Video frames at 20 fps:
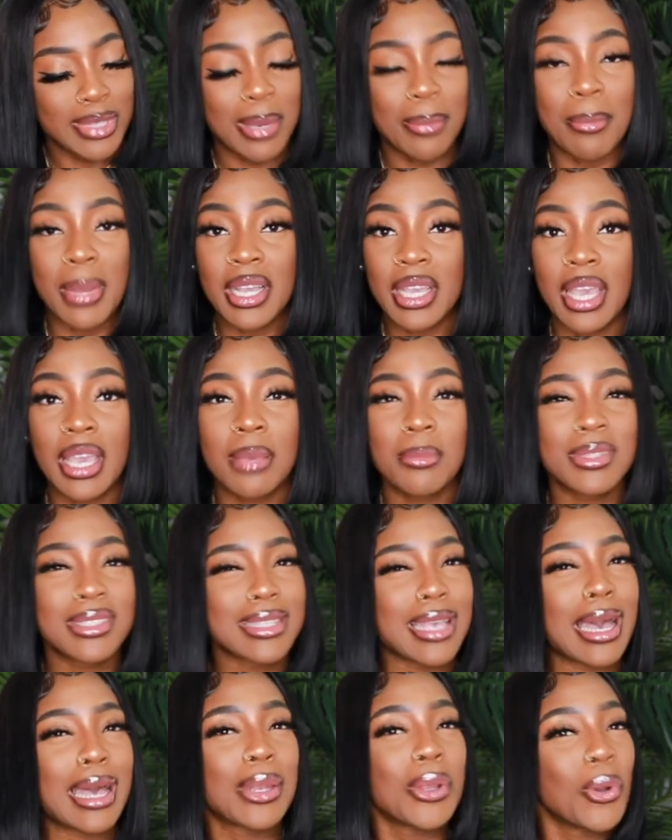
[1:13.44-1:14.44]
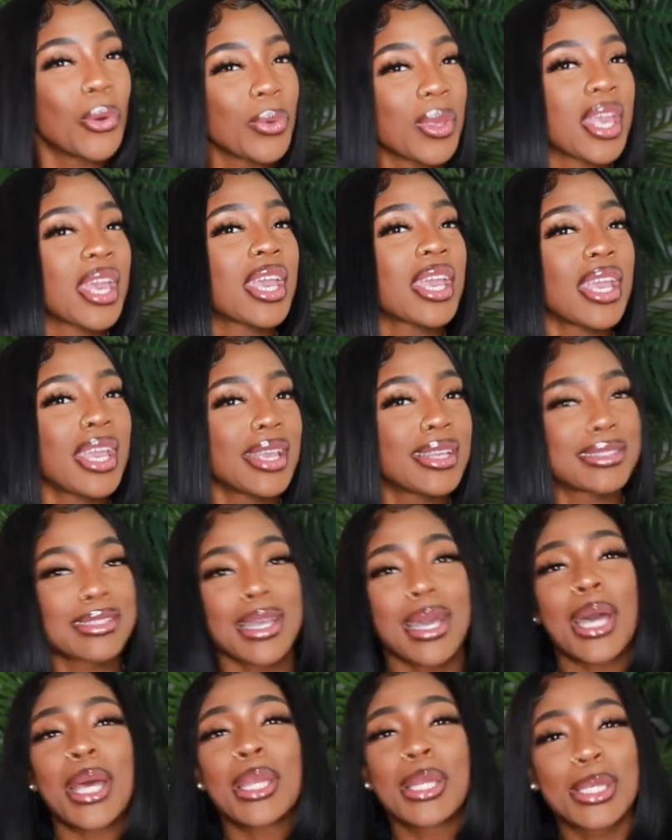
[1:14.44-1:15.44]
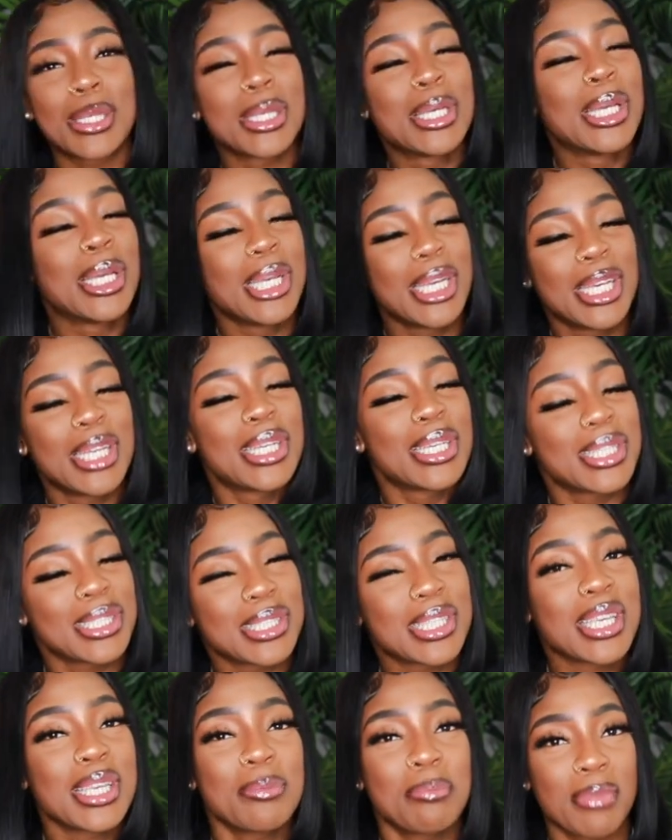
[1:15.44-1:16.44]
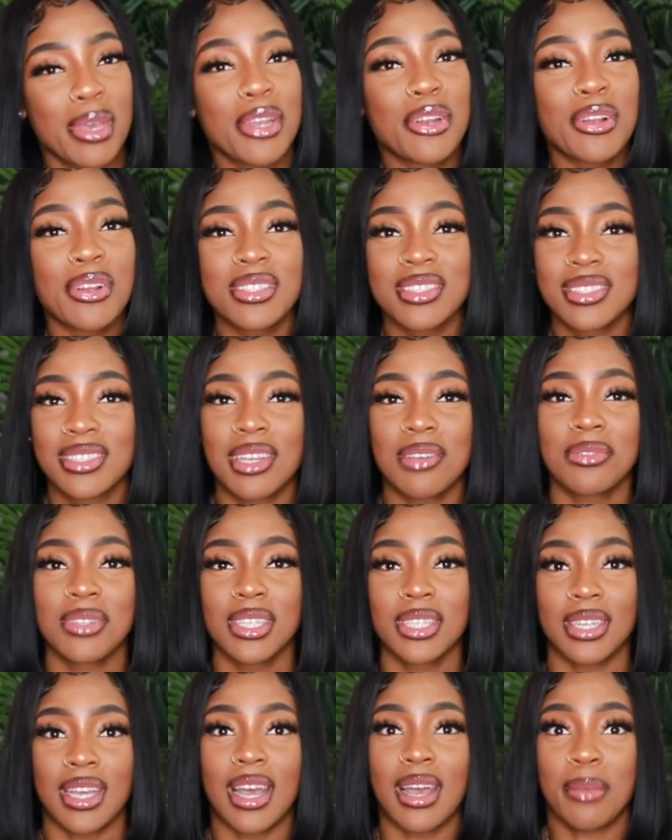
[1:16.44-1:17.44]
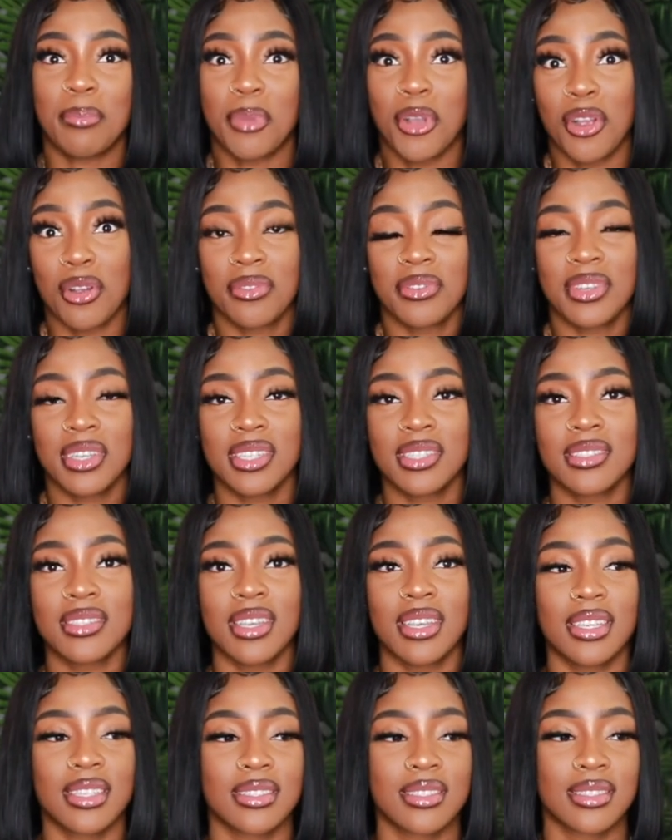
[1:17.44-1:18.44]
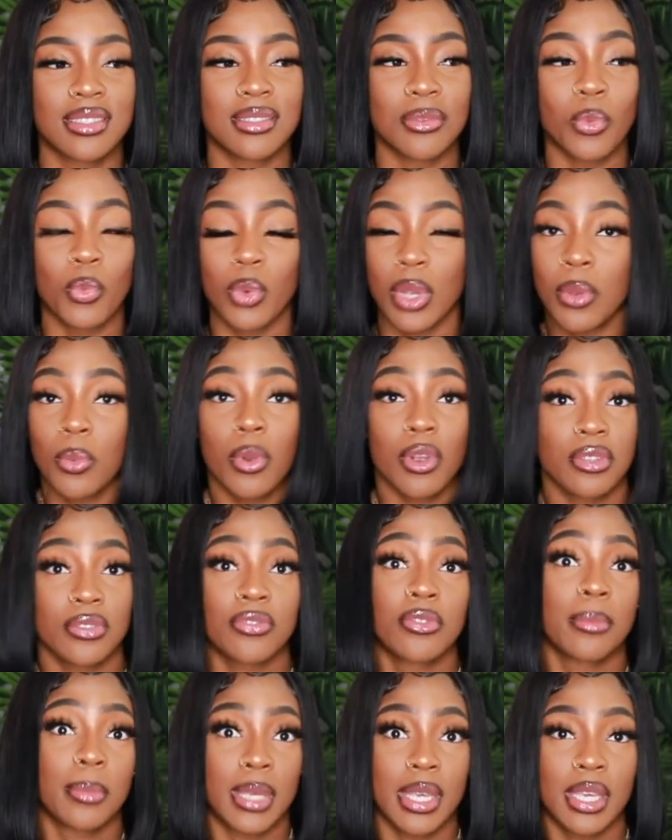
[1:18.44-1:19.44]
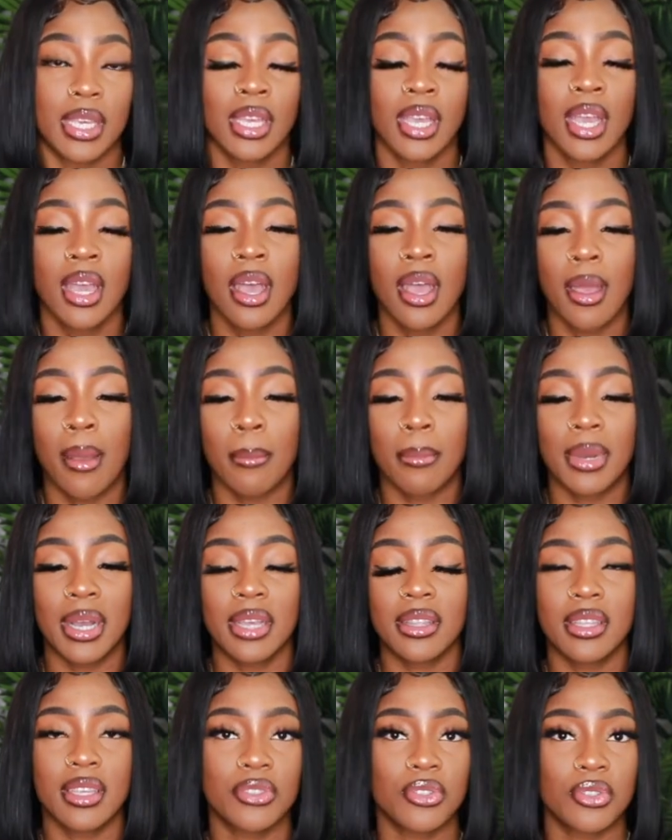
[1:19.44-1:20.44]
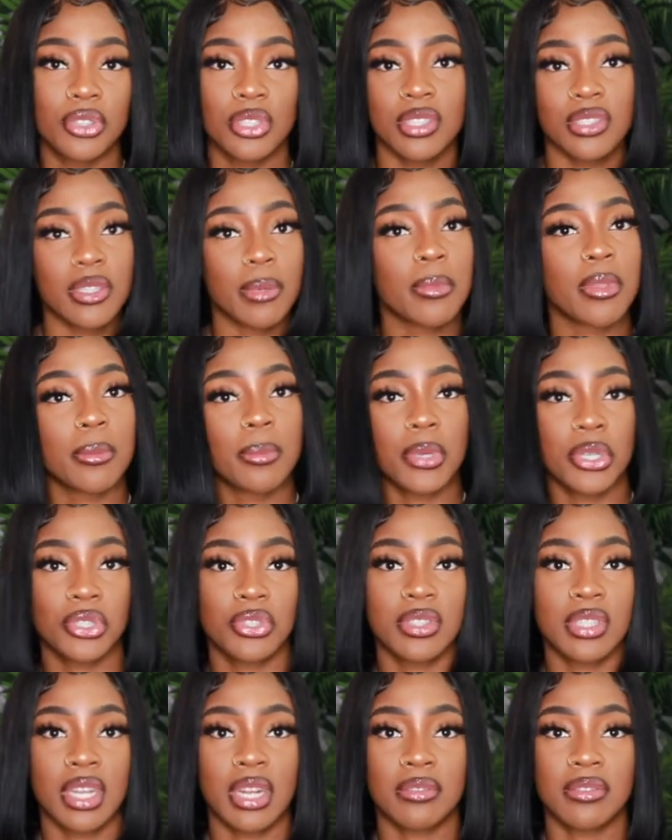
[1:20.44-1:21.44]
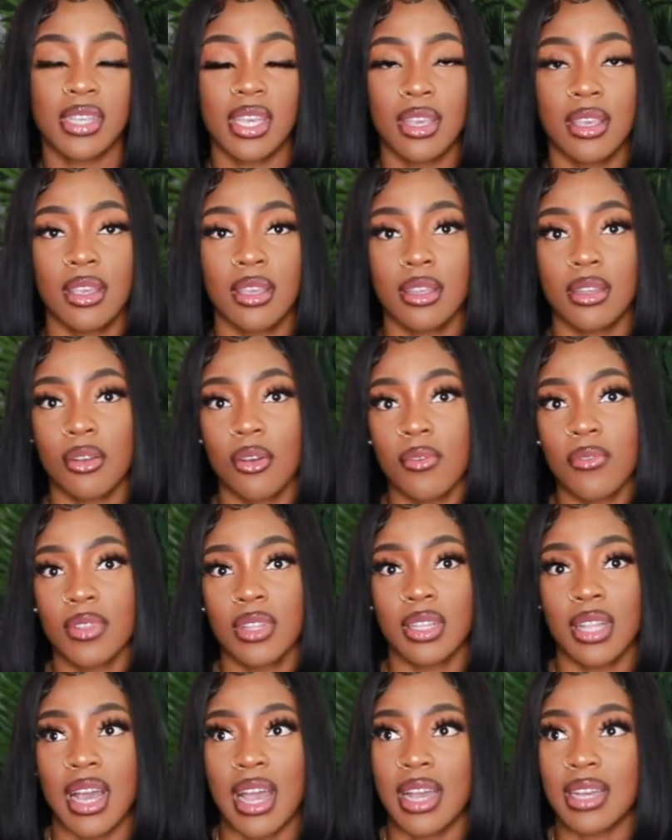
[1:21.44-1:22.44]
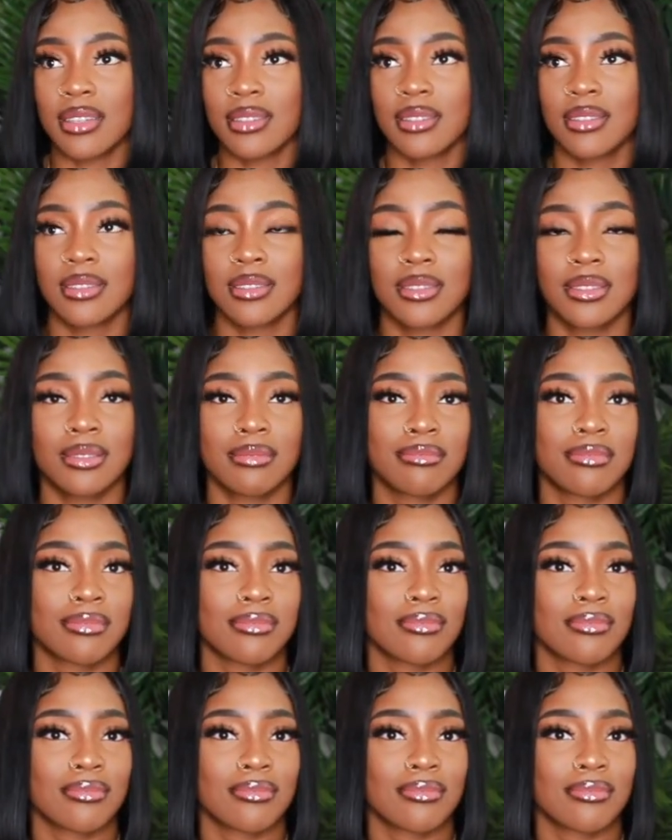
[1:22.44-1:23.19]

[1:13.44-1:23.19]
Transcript: my game is kind of okay. It's getting better. It's definitely not perfect. It works for me, but these are just some of the pictures that I've taken over the last,